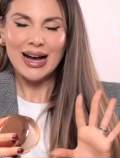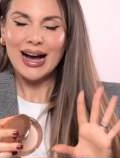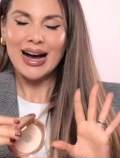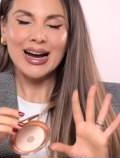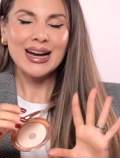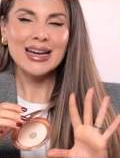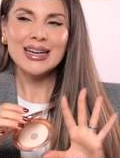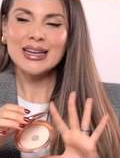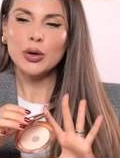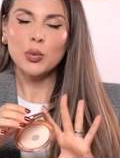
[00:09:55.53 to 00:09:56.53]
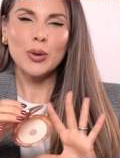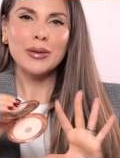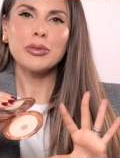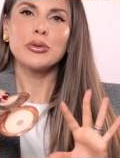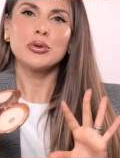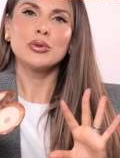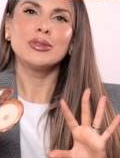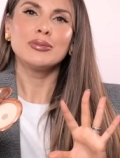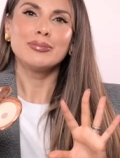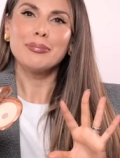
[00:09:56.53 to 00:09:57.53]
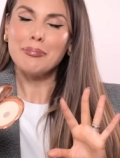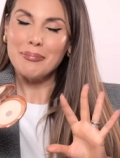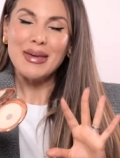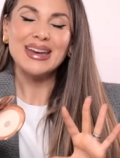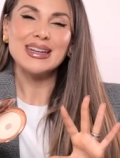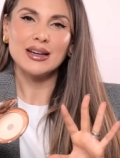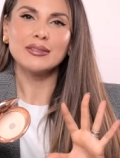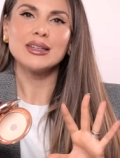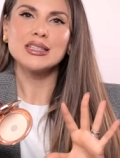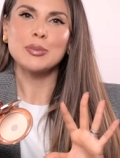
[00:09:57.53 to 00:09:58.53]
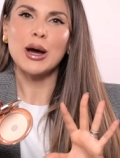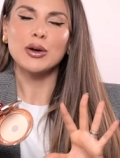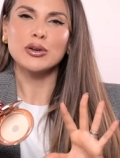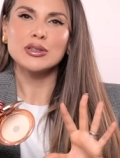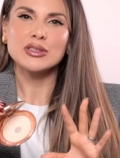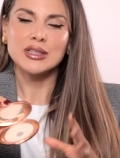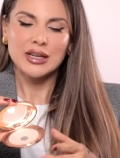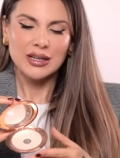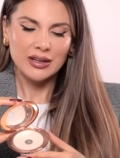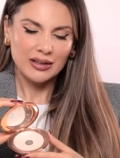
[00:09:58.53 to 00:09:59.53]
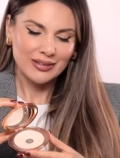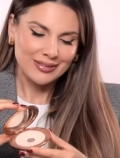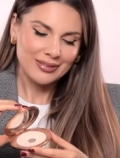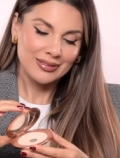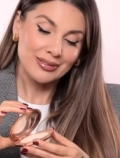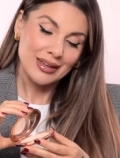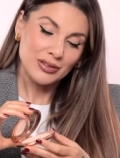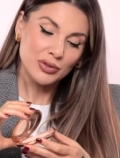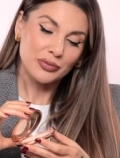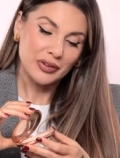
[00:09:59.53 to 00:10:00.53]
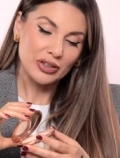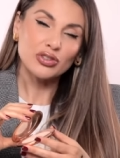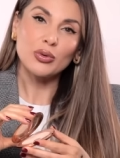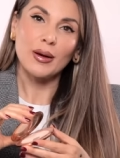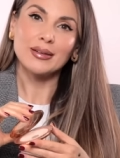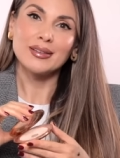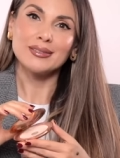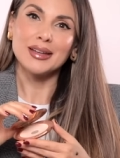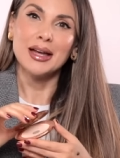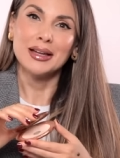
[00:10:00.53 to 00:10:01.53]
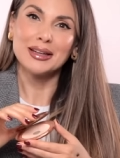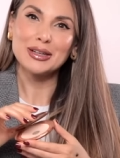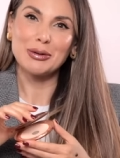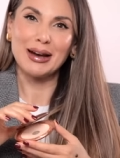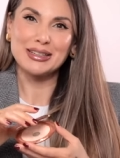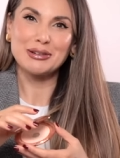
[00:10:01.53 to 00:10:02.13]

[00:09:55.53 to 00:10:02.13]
I went through many of these powders. They do finish quite quite